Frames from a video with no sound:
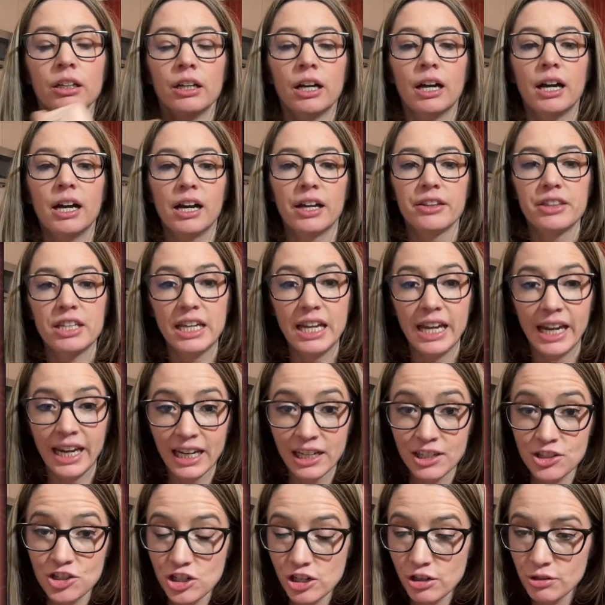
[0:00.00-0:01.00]
The
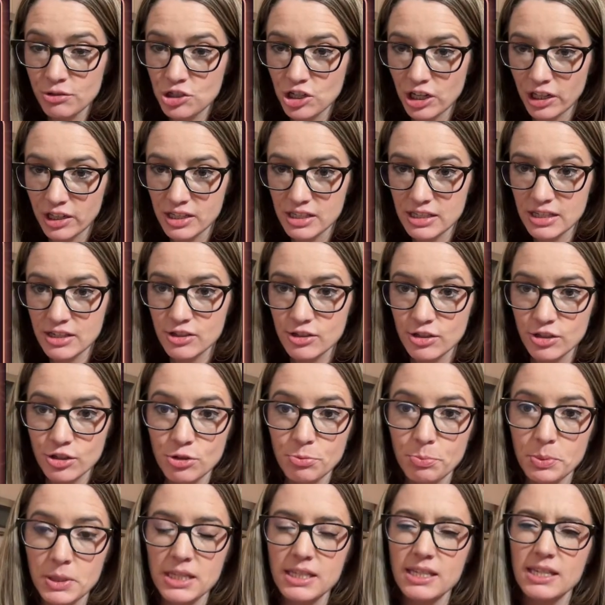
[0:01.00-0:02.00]
angiogenesis
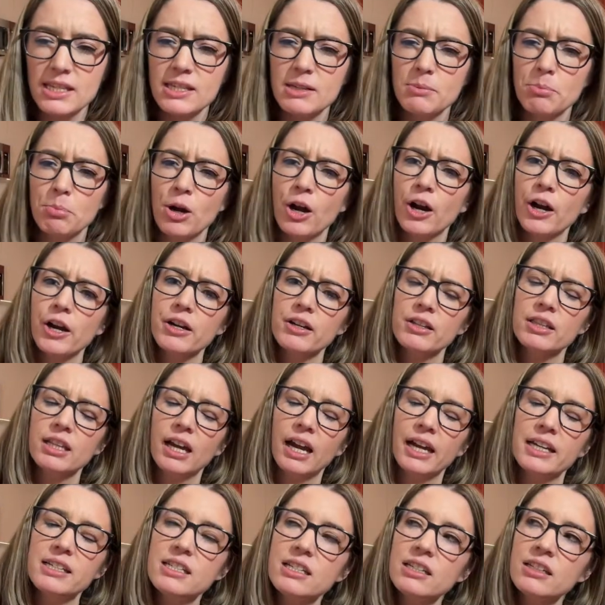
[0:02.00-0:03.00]
loop, this is a part that
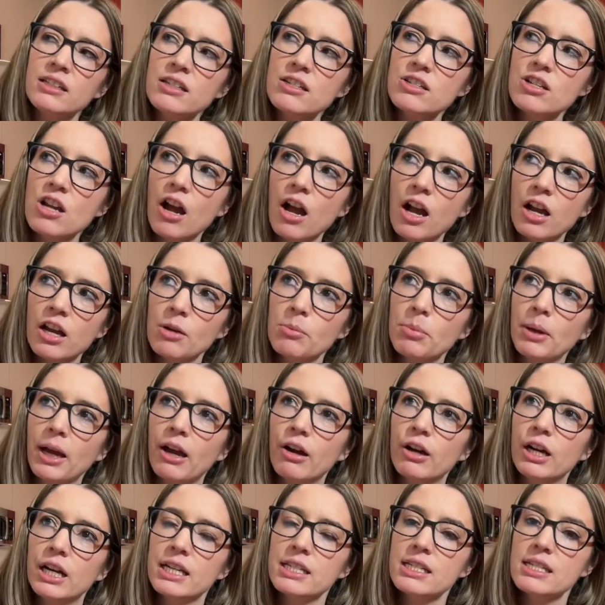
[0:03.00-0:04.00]
I didn't talk
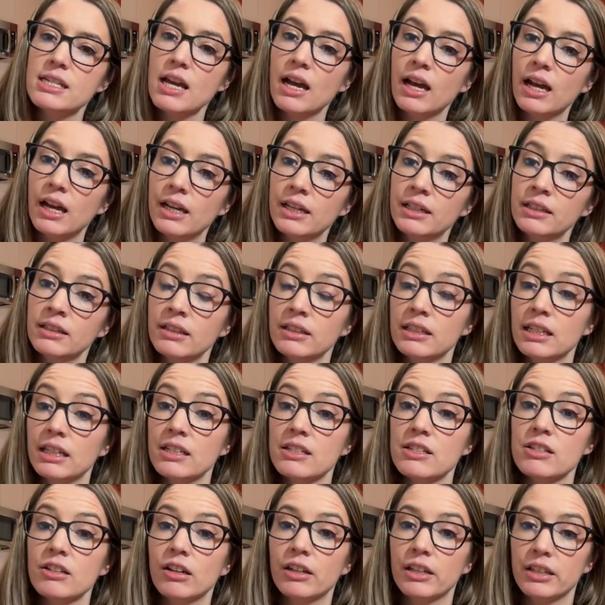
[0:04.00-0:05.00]
about a ton that
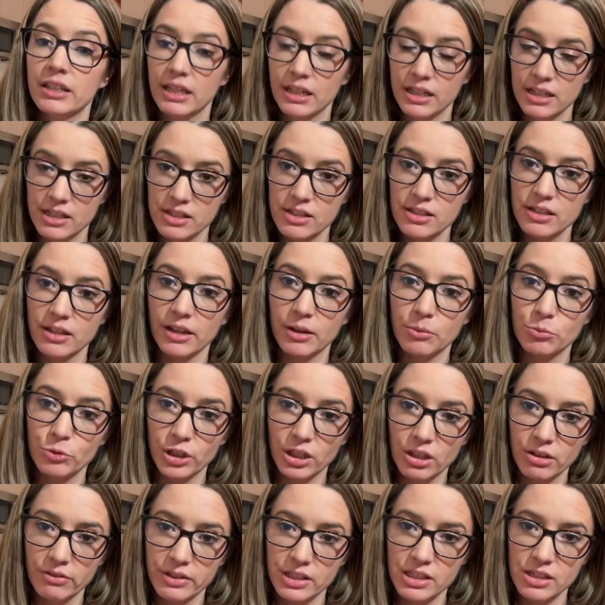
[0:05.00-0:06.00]
is
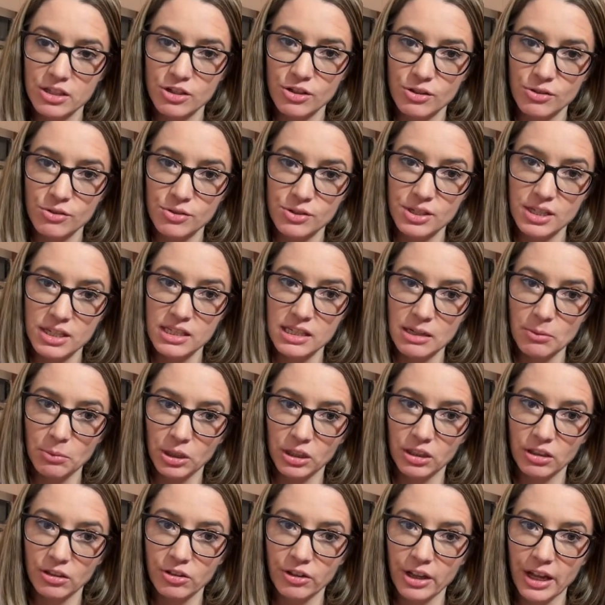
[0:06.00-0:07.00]
relevant to systemic
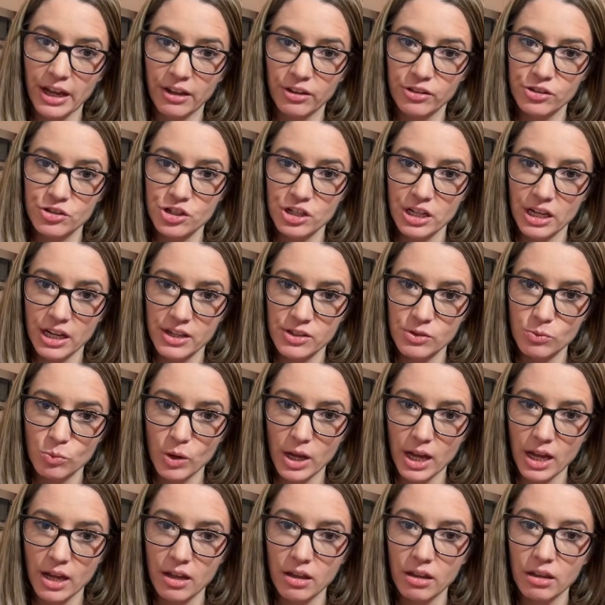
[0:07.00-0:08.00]
nickel allergy as
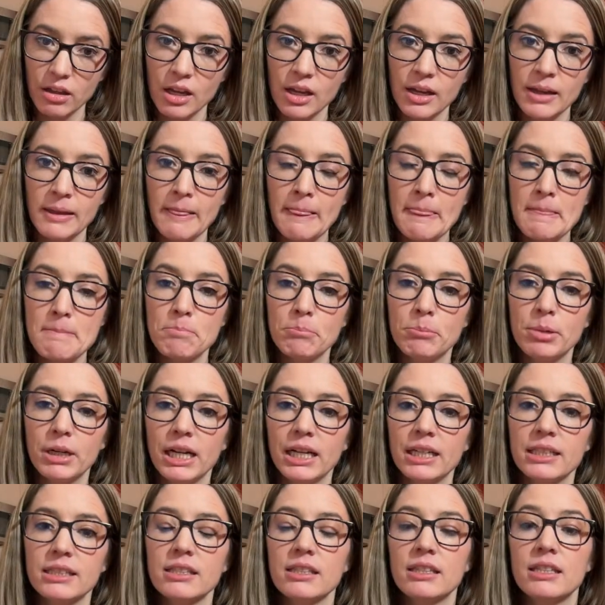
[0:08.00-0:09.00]
well.
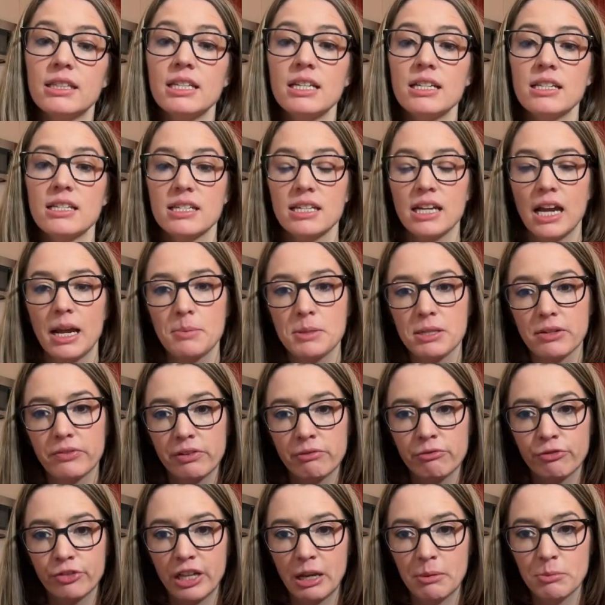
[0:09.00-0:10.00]
But these types of
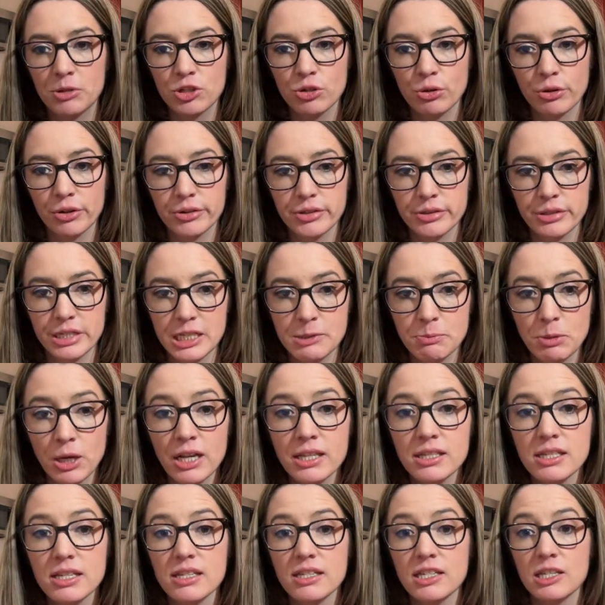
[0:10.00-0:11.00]
inflammatory
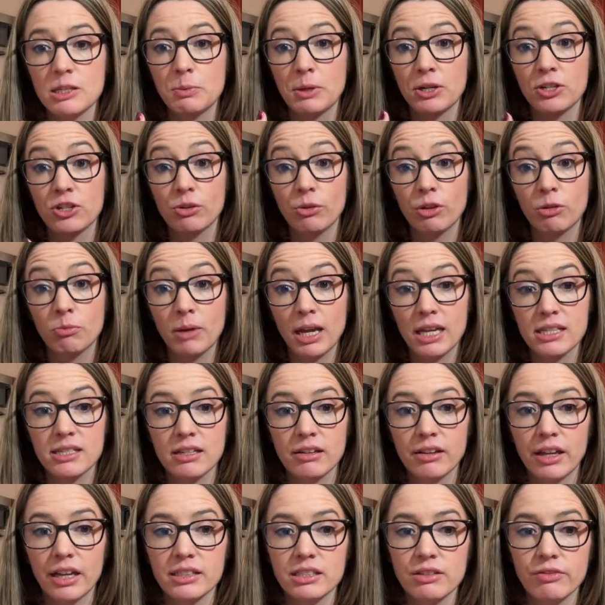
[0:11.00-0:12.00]
responses, especially with mast
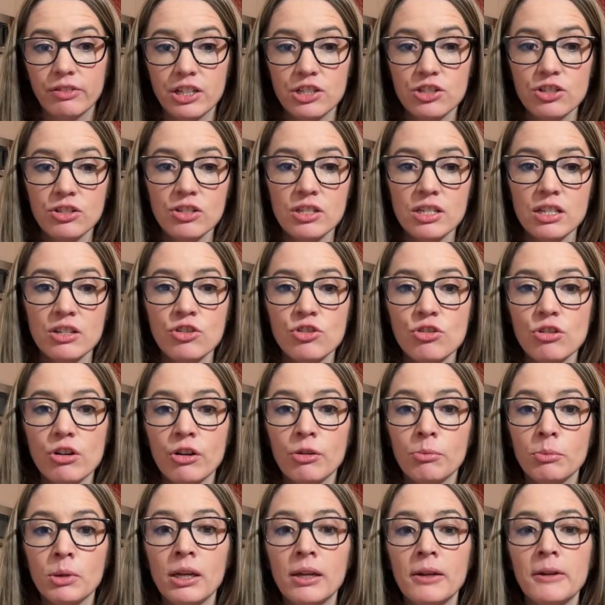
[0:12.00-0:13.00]
cell activation
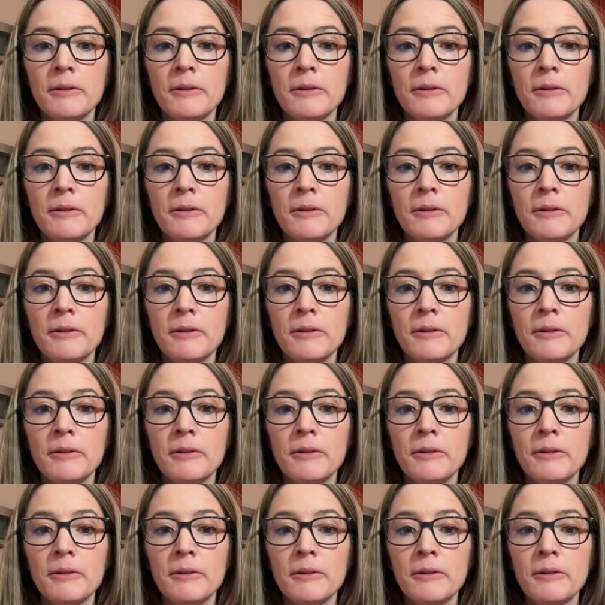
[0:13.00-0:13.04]
syndrome,